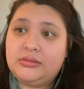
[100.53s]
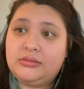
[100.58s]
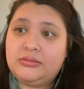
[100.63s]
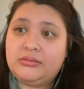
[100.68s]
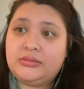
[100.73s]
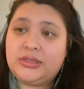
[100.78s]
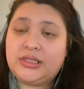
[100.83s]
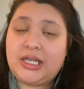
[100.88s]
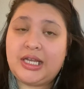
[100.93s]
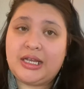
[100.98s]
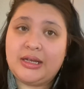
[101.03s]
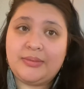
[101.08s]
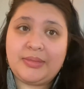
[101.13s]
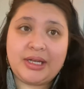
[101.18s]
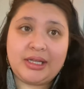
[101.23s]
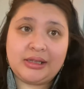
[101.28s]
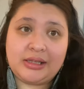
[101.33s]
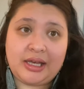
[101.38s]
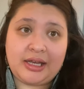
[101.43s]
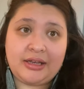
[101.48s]
day of my
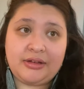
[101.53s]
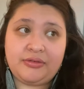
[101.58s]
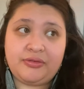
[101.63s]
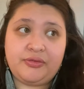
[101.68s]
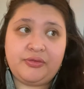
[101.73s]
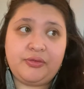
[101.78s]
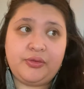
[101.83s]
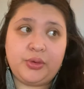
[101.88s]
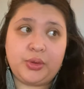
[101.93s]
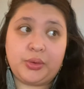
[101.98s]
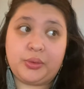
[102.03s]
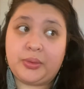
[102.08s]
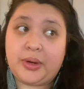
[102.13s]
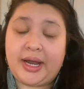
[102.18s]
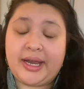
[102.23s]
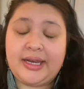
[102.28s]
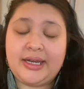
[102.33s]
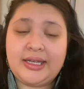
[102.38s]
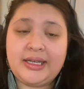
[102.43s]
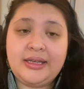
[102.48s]
life for
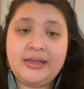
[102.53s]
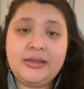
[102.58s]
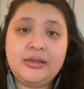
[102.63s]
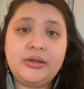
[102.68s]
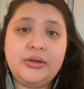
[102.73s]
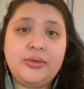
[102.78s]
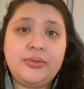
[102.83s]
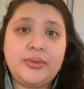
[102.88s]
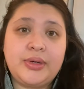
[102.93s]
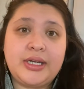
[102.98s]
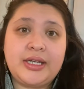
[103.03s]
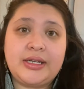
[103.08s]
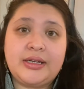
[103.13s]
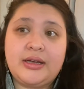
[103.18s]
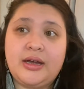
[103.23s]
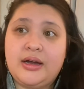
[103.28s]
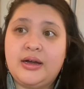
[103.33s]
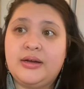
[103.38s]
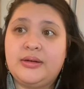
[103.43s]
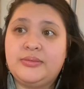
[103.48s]
writing when it
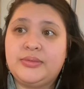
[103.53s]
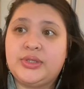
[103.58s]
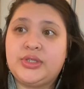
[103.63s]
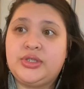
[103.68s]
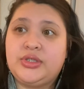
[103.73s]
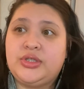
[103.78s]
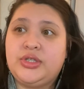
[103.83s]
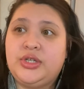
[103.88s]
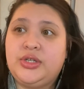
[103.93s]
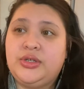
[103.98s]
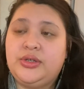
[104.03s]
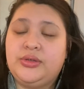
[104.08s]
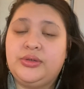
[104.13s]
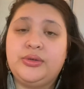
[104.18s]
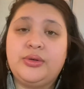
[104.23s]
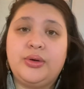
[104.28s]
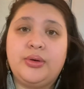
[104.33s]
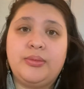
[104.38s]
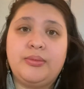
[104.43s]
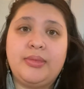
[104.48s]
comes
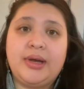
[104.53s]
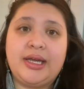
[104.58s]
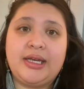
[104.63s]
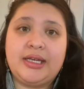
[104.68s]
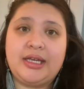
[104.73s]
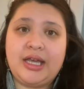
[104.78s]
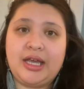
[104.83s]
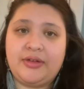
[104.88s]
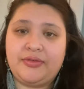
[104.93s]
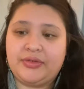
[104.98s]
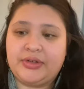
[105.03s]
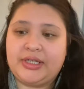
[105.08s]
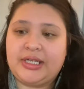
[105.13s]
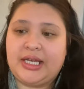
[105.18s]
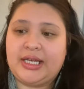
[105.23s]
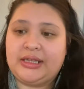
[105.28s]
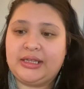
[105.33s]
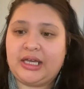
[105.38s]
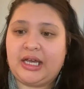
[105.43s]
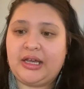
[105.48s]
to my everyday
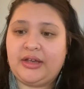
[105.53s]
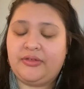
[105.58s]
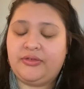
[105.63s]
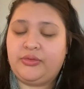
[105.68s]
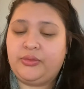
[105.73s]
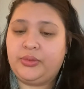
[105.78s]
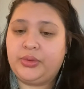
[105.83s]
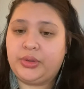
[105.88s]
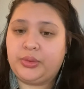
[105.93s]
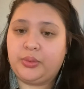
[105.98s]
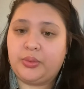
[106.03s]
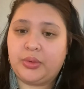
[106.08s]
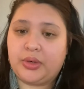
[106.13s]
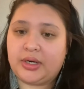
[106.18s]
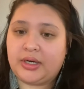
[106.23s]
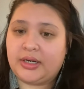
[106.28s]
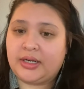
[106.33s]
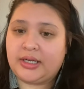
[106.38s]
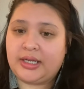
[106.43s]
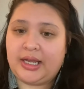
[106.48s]
life with
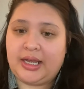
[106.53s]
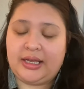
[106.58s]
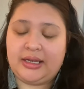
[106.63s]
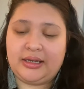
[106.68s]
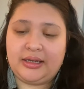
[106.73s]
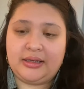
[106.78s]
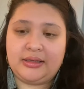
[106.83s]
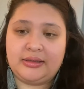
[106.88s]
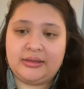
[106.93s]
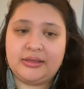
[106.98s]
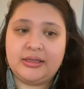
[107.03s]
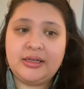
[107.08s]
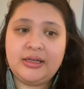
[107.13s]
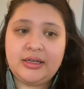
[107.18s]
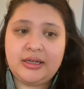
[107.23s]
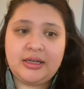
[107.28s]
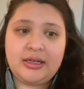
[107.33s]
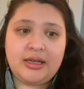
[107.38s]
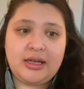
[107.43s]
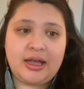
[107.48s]
work and
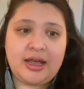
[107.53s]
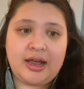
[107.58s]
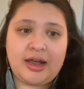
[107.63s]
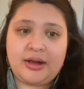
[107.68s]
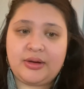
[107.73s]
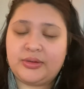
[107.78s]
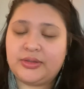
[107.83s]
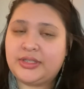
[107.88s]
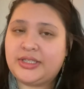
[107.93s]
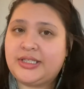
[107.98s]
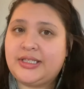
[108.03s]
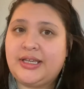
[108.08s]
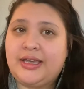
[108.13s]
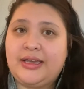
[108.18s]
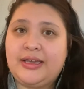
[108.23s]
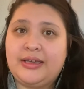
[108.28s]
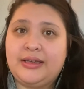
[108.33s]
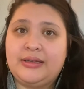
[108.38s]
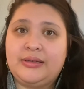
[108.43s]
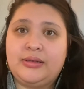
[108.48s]
house
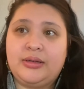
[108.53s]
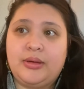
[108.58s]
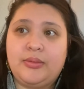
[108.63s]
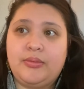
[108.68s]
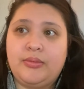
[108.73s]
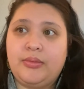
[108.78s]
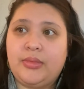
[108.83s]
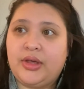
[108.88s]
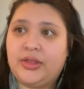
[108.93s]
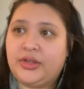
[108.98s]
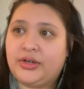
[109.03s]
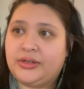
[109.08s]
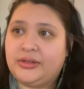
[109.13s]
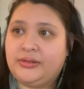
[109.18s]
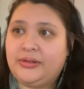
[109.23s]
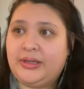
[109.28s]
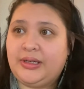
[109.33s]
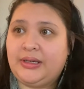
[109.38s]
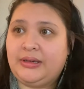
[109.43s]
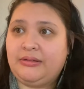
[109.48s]
and
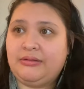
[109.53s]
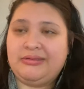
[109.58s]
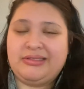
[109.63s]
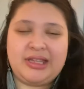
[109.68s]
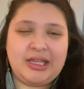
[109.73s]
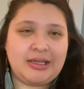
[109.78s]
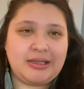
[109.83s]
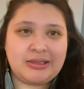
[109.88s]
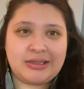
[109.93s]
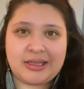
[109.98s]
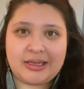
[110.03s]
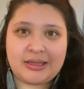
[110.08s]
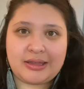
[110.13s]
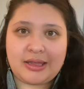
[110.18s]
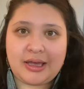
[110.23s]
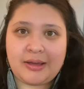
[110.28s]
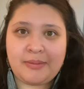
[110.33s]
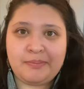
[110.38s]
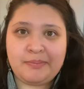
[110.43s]
motherly things like that.